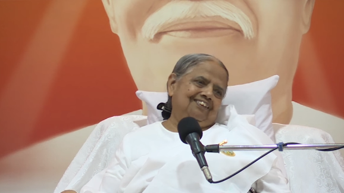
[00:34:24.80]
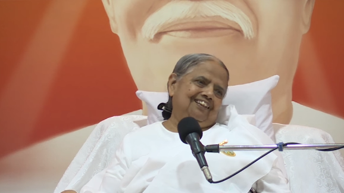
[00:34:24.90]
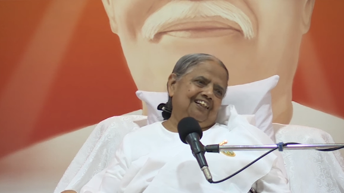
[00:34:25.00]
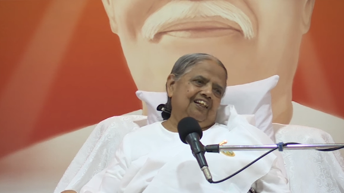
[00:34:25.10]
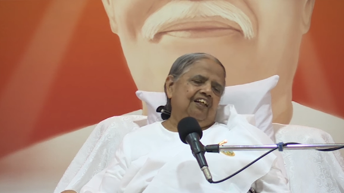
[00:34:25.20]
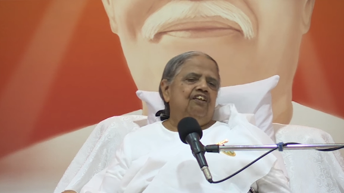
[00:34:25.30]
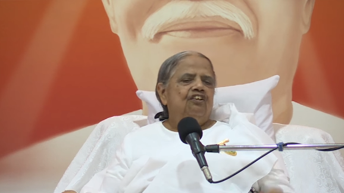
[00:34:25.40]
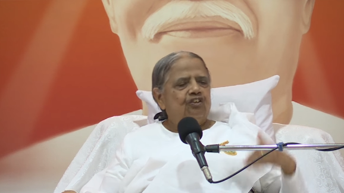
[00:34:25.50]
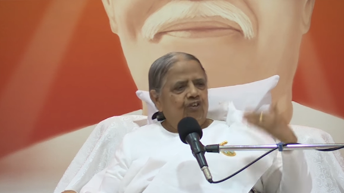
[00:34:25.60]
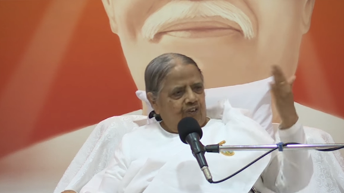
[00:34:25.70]
So
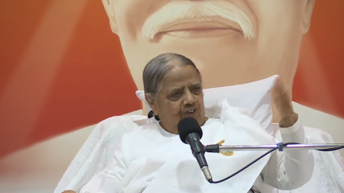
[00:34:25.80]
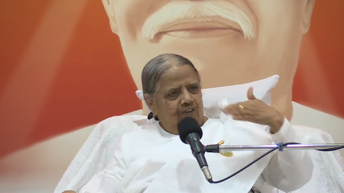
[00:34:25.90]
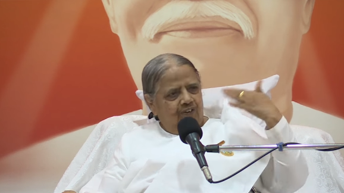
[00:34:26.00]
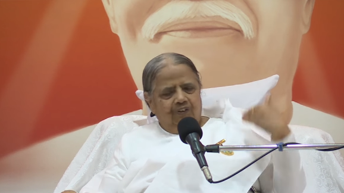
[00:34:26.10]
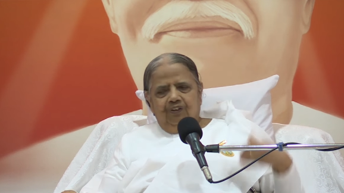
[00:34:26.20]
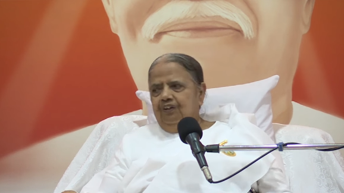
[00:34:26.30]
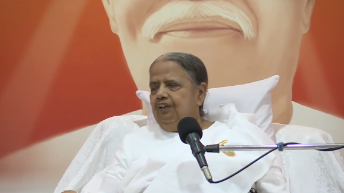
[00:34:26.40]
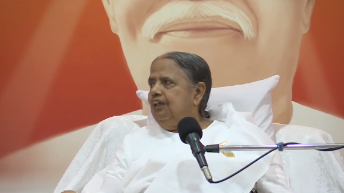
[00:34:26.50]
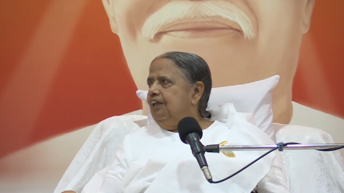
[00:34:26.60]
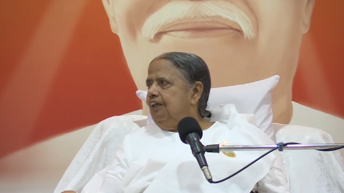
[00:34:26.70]
this brings to another
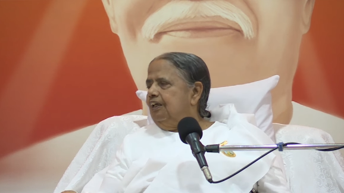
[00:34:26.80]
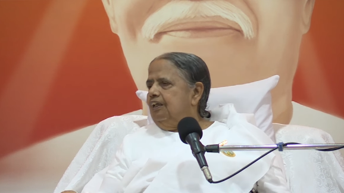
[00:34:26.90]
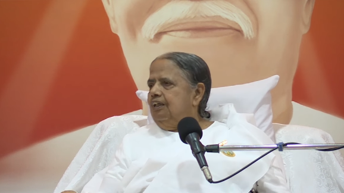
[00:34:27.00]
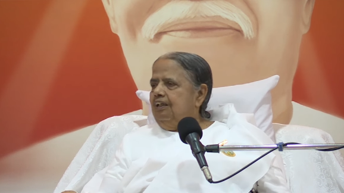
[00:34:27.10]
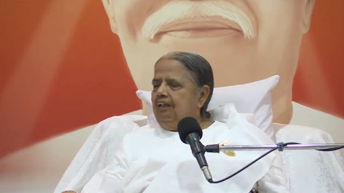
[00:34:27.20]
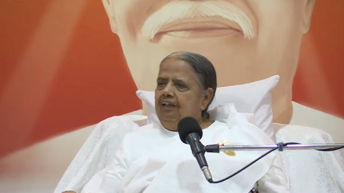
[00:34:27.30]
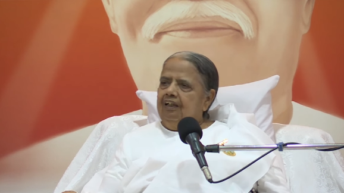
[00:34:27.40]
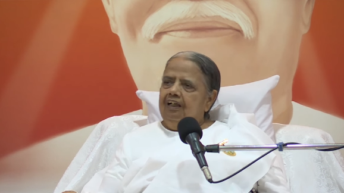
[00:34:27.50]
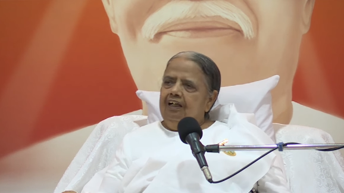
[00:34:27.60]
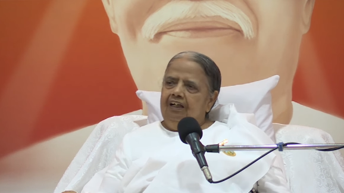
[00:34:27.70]
question, Meera Didi,